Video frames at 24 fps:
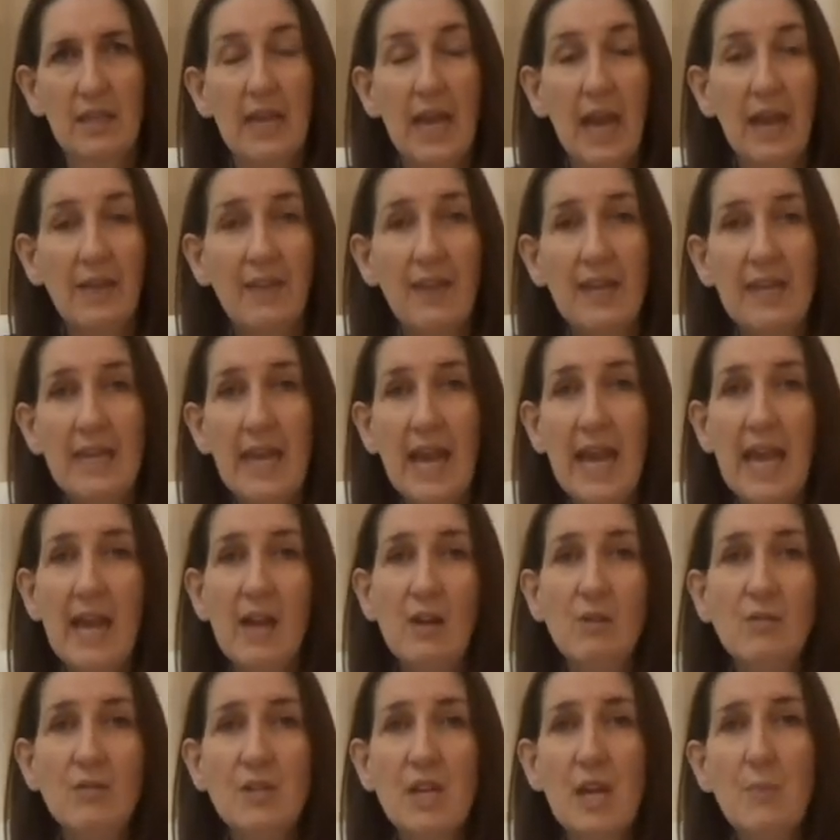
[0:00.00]
And then he
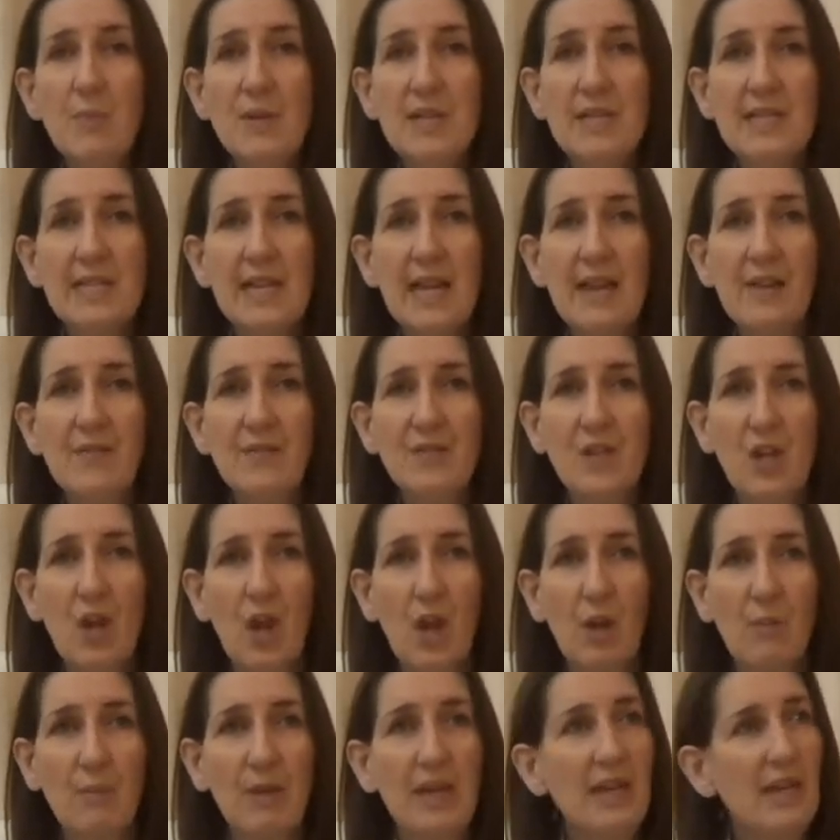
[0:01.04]
held up his left
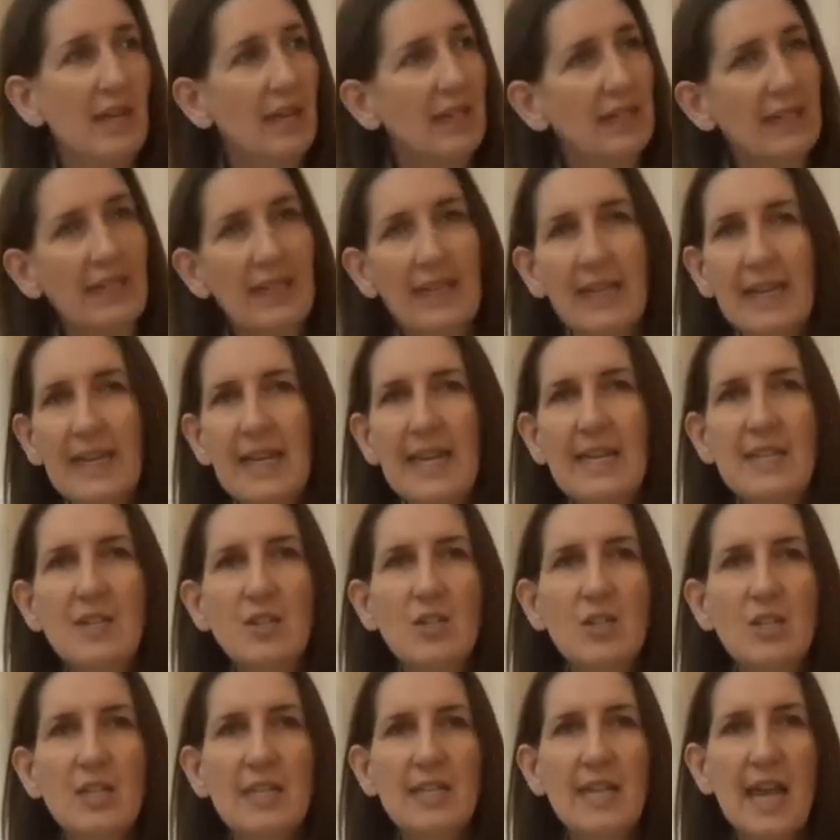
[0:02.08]
arm and
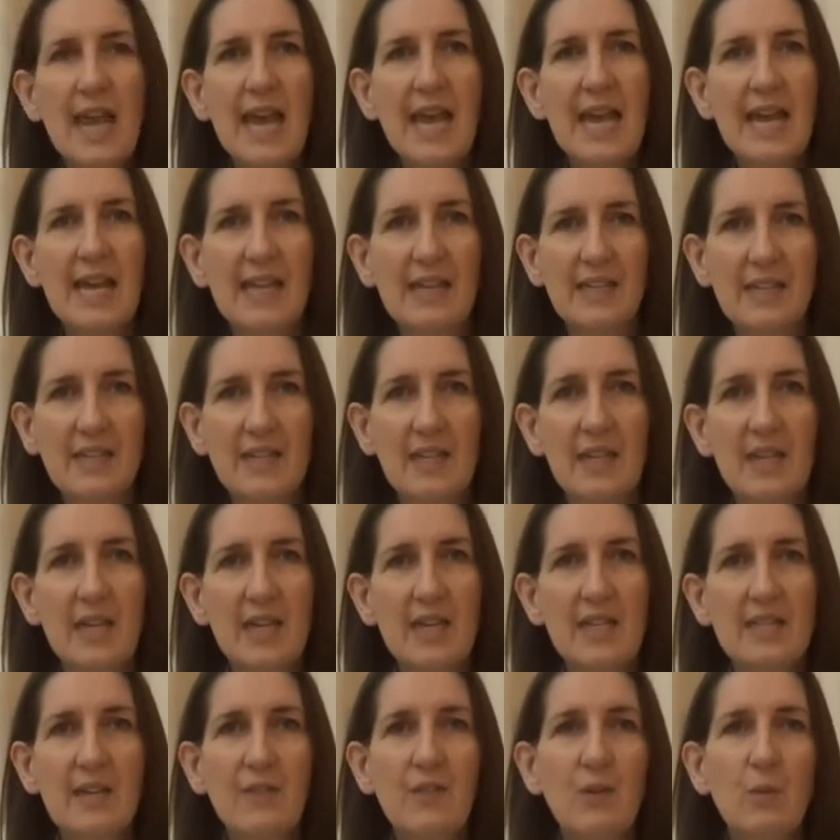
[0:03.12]
clenched his hand
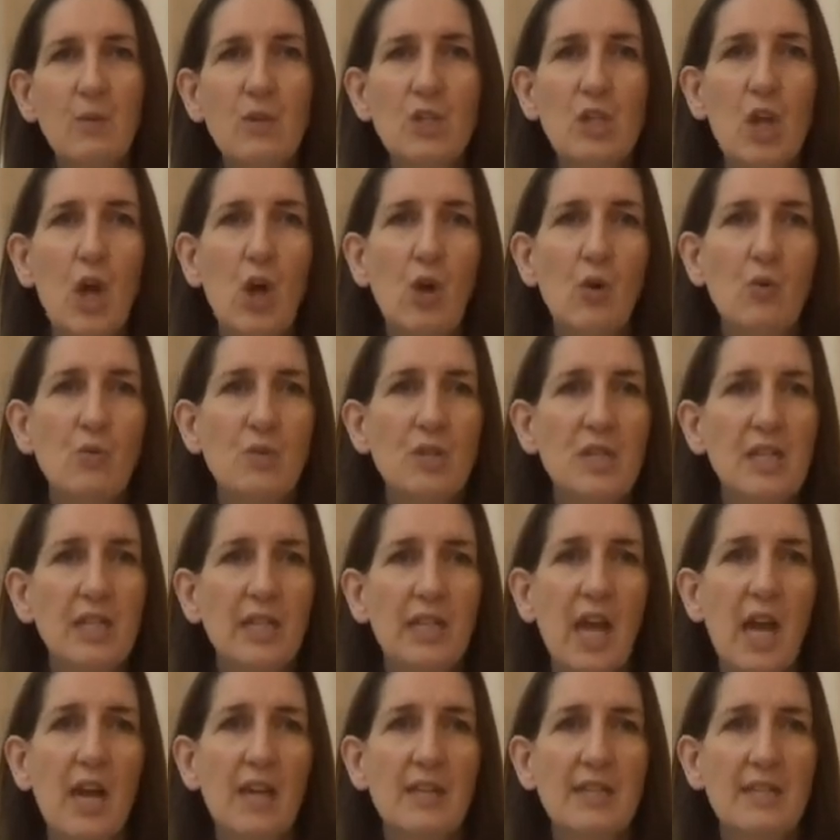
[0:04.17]
as if he was holding an
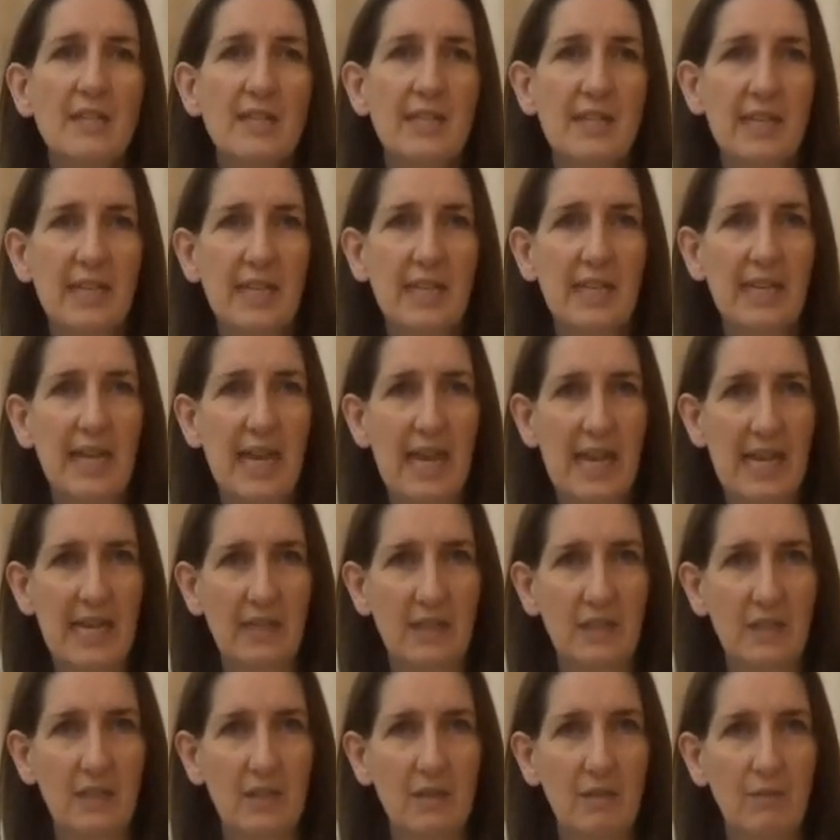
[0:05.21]
unseen
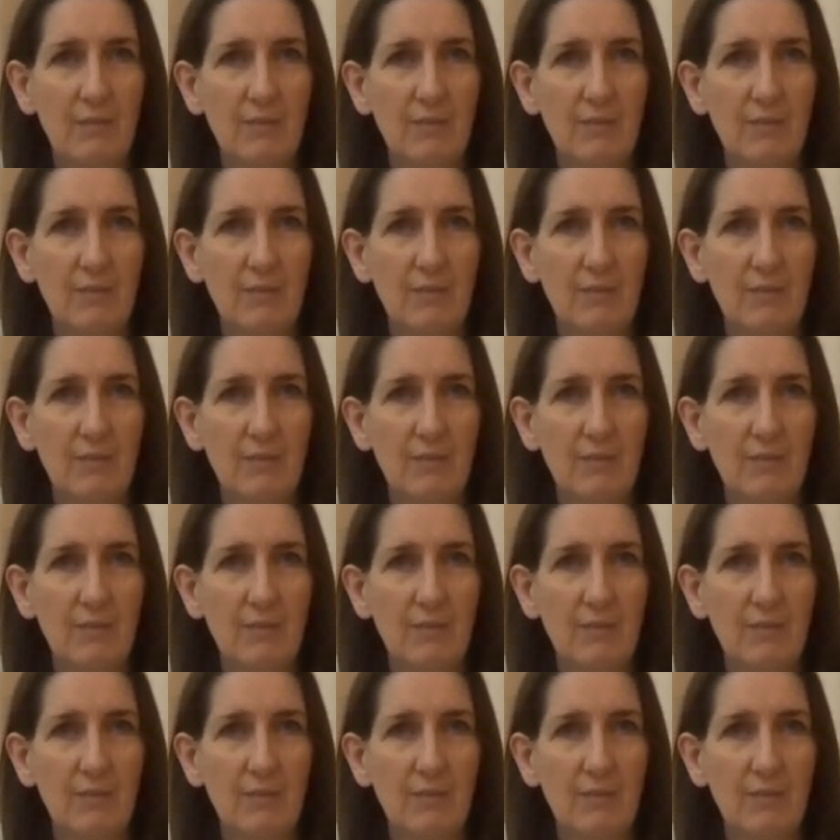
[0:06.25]
hand.